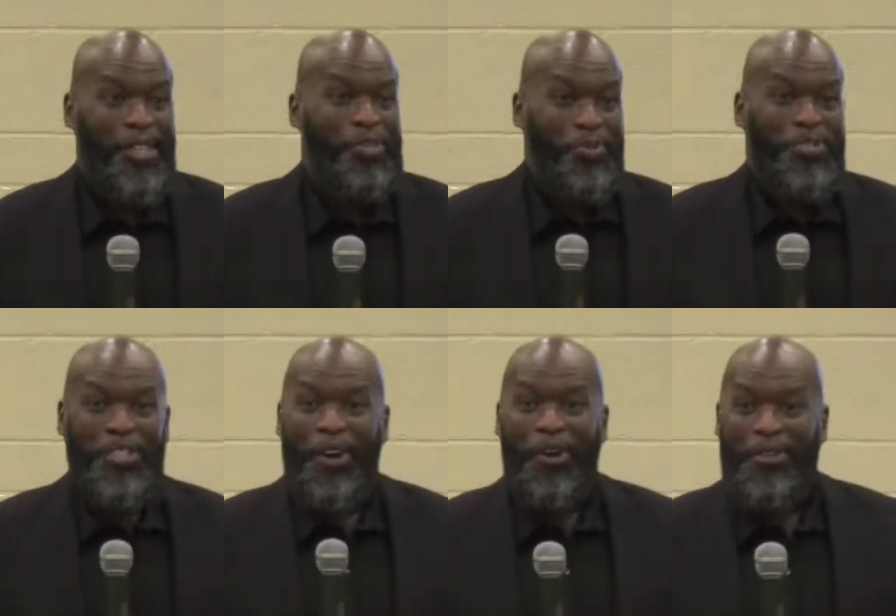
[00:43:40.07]
this was
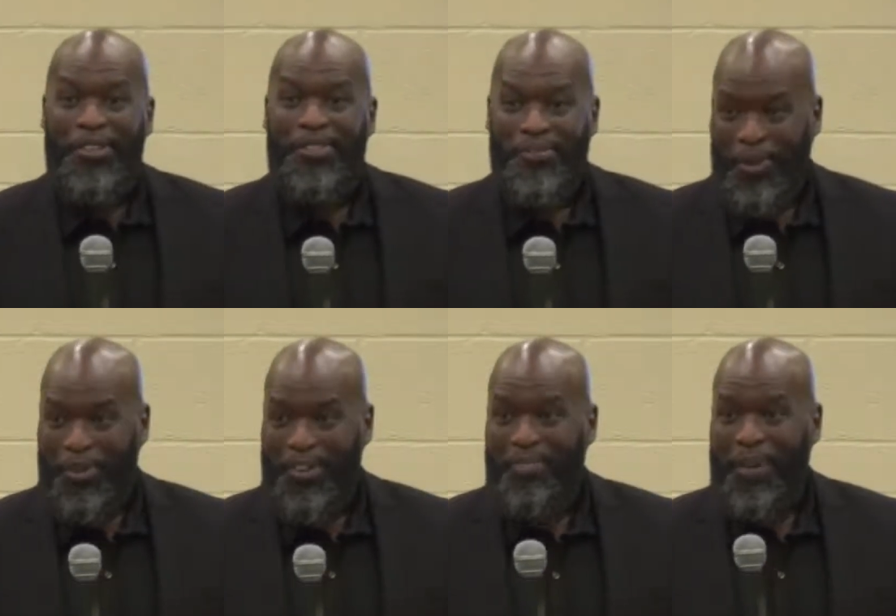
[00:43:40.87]
the hardest
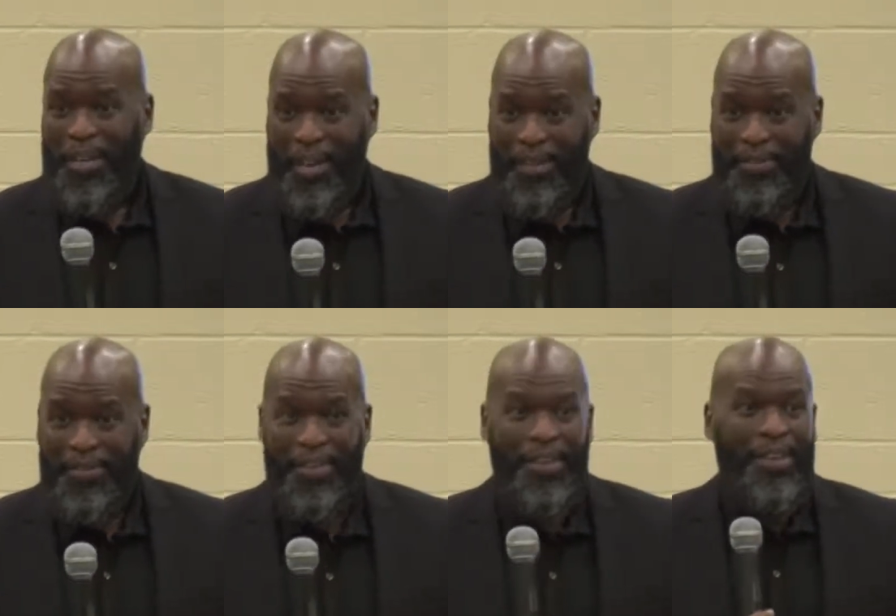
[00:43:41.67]
work of my life.
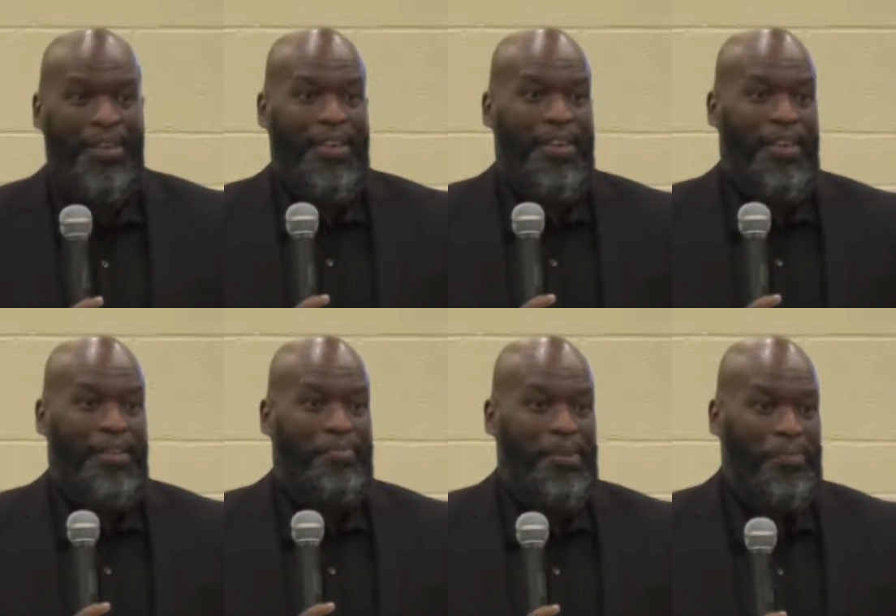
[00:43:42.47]

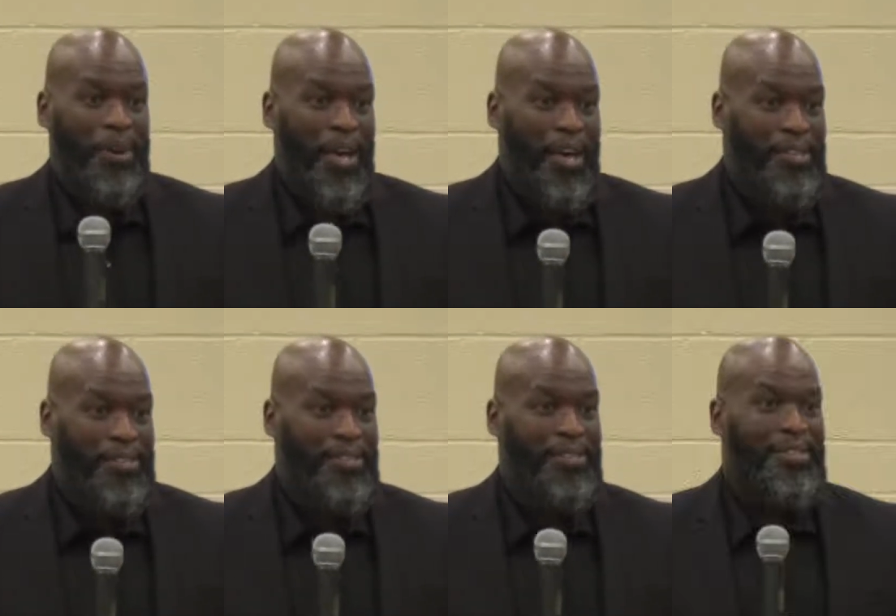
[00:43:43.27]
And people
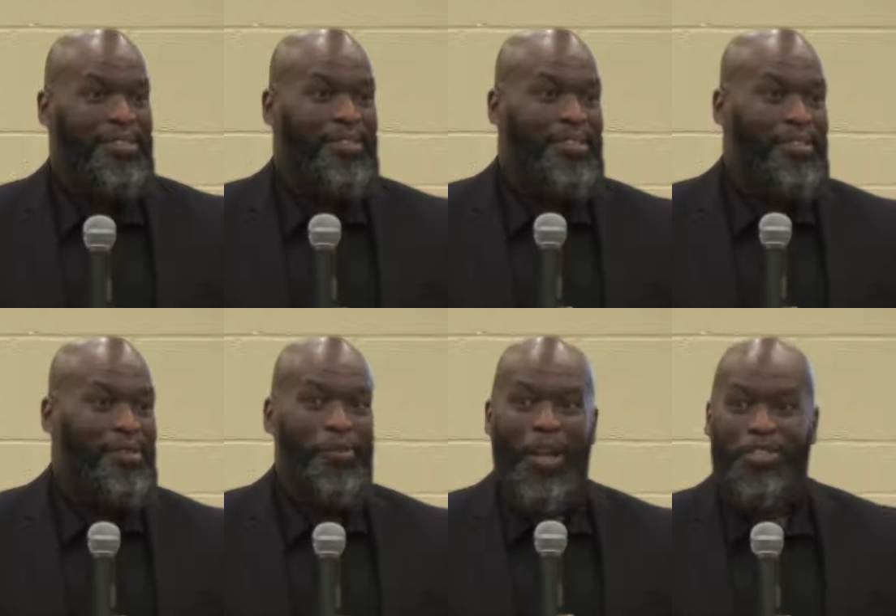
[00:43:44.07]
ask,
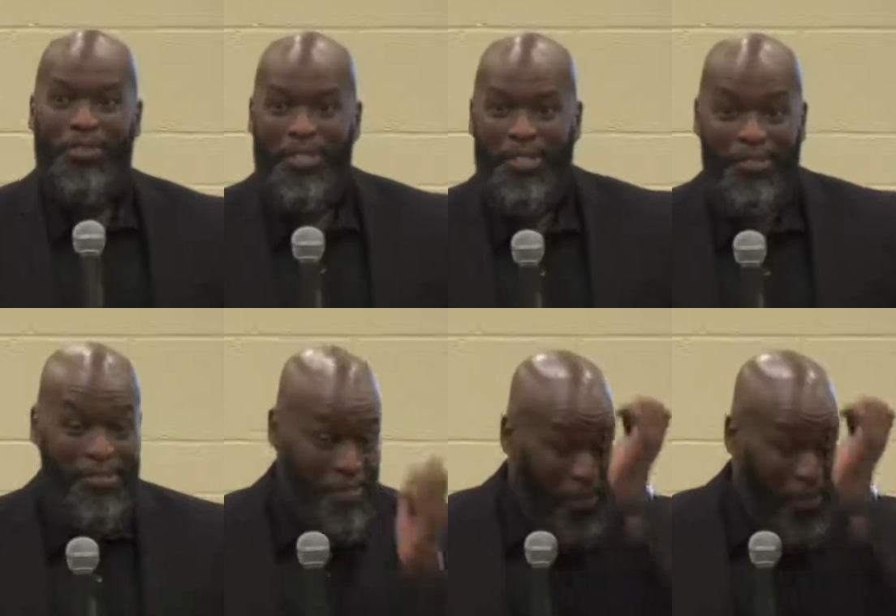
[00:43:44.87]
why did you leave?